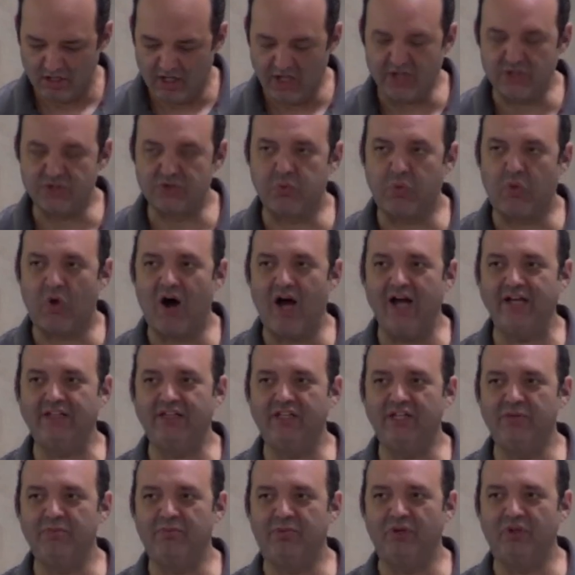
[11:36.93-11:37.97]
It is
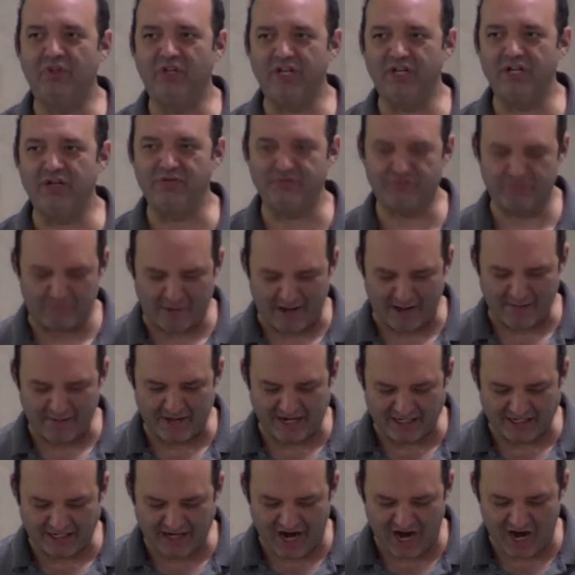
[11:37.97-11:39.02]
widely believed by
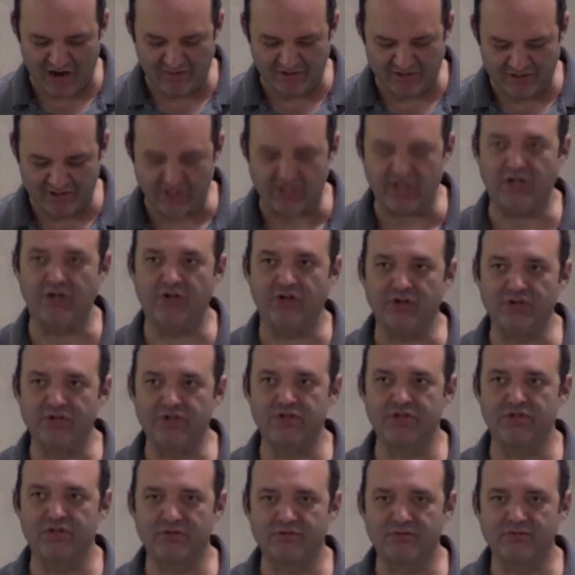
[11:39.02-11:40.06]
many
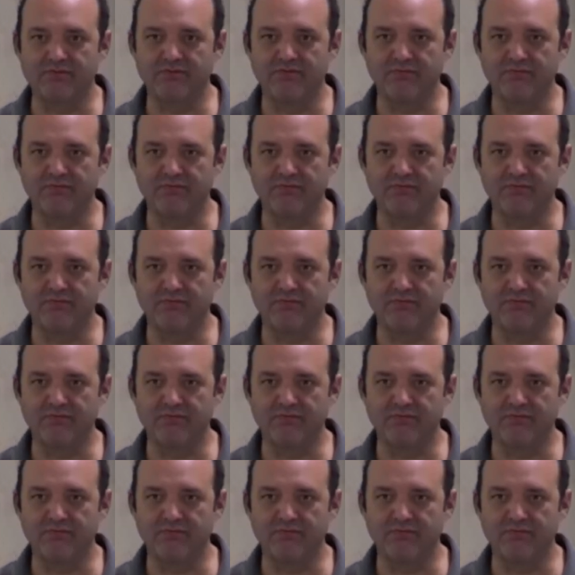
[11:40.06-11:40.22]
commentators